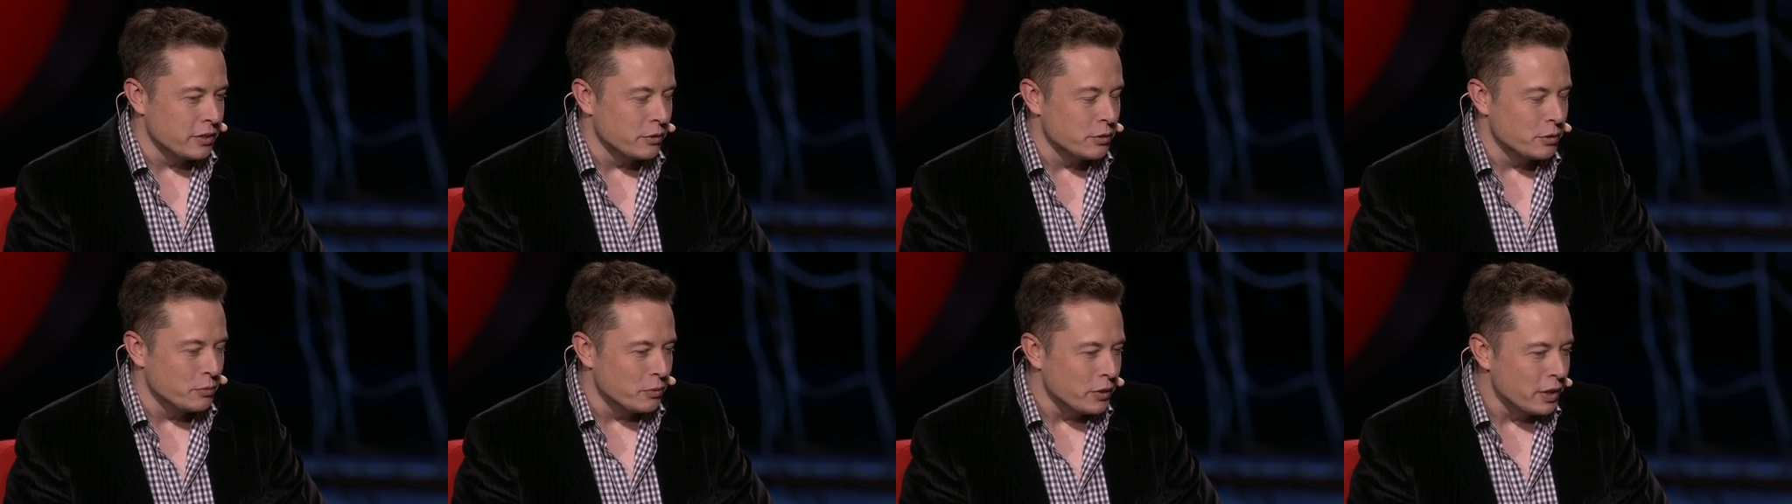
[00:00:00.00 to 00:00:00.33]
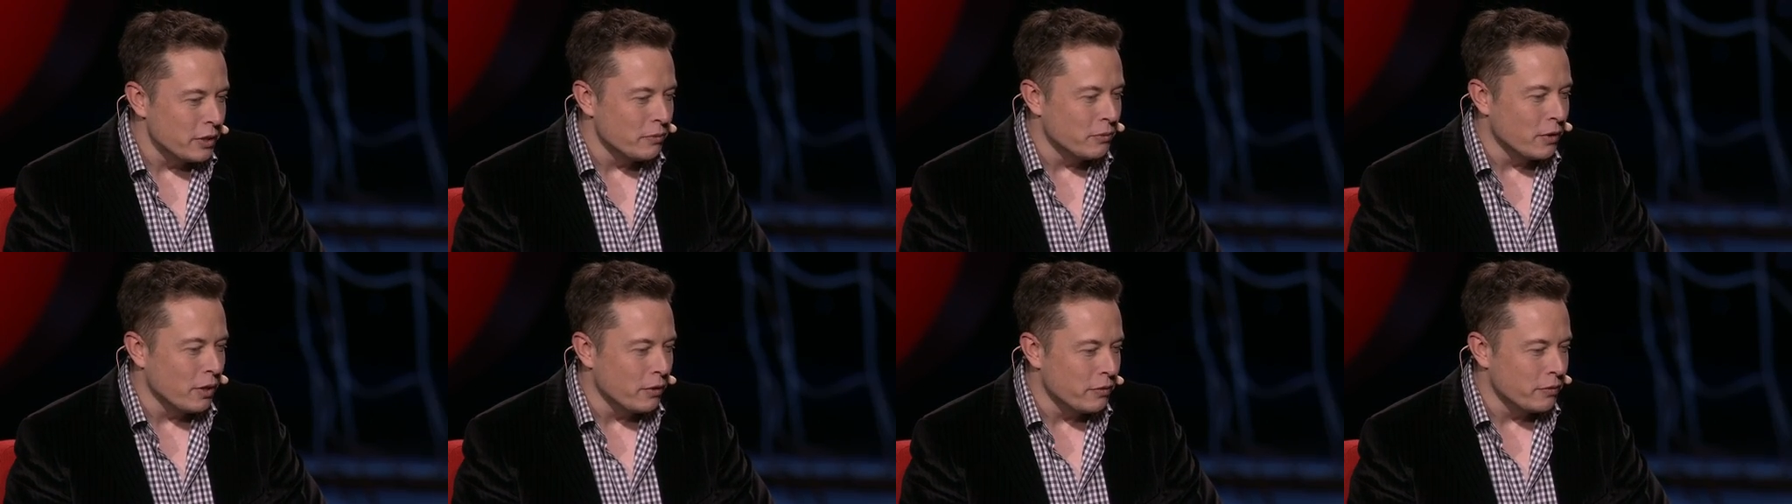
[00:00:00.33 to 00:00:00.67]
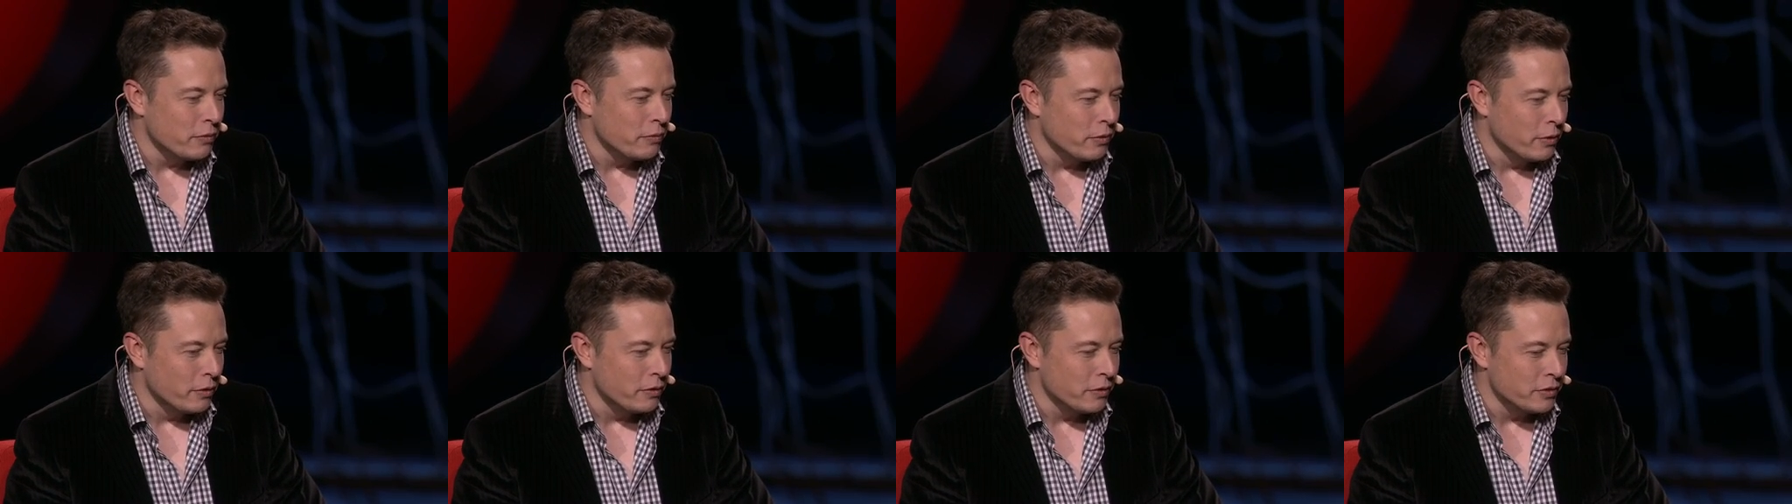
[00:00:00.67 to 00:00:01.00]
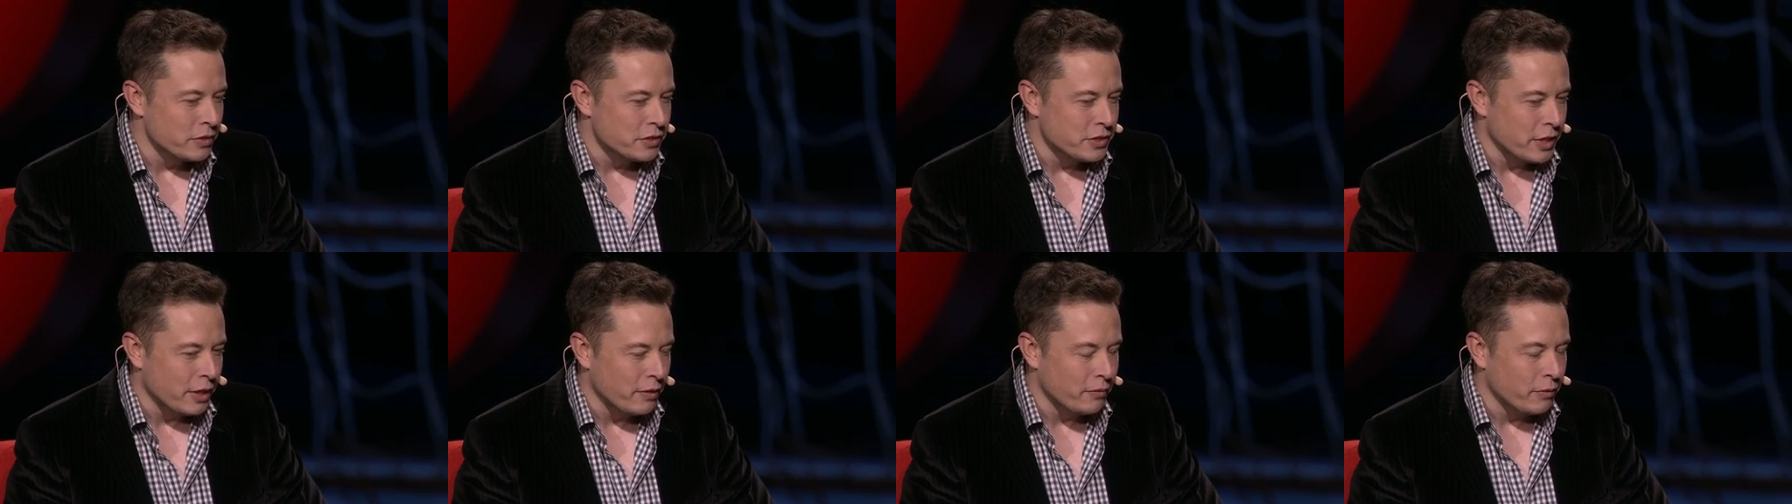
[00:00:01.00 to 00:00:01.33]
It was really more from the
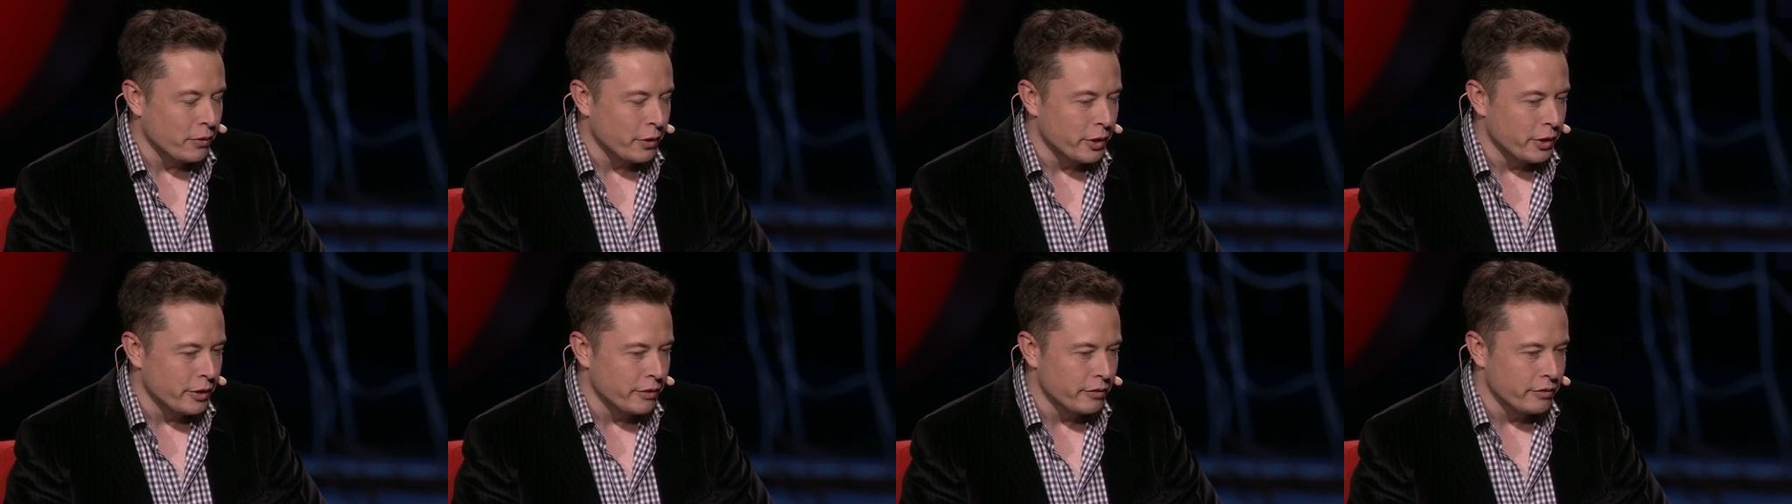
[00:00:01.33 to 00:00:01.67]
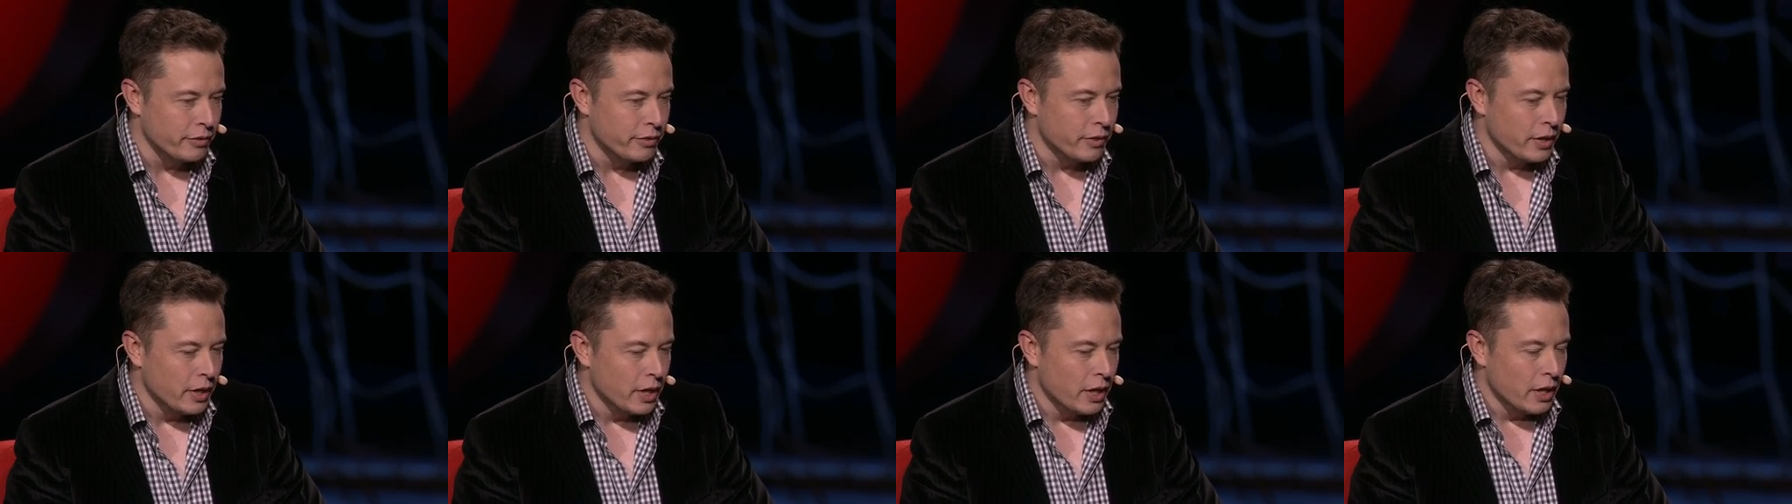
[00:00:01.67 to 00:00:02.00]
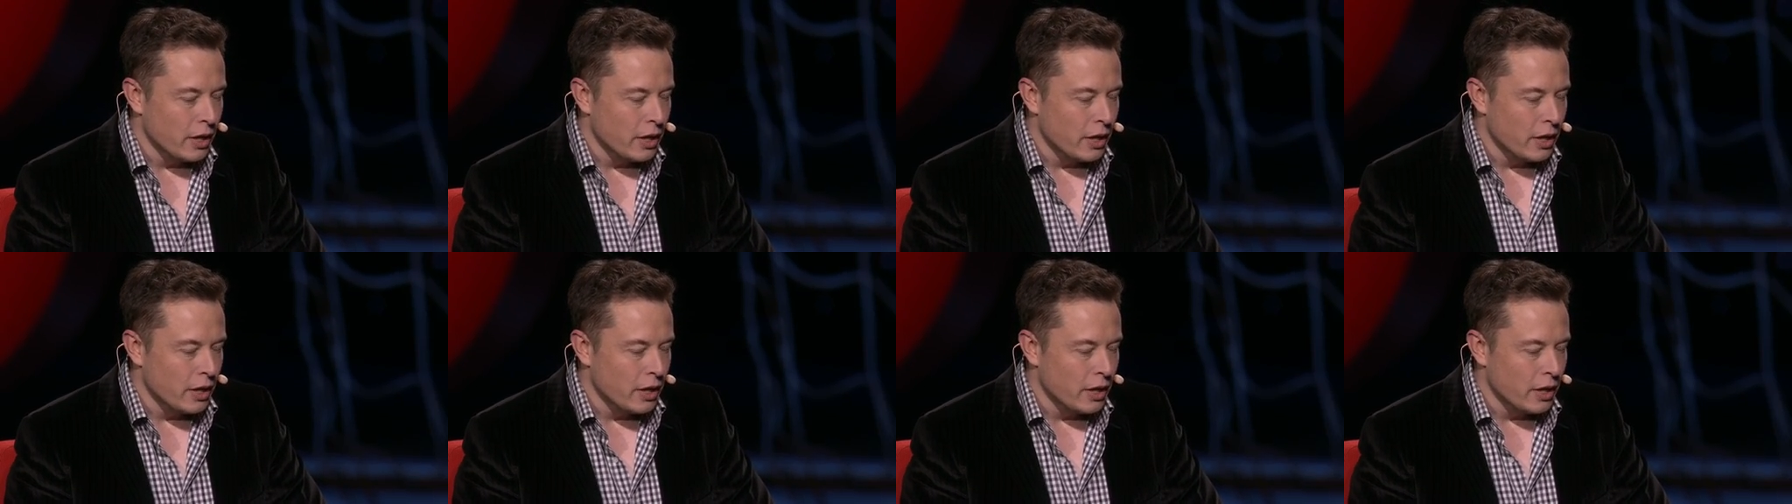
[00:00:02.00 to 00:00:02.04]
standpoint of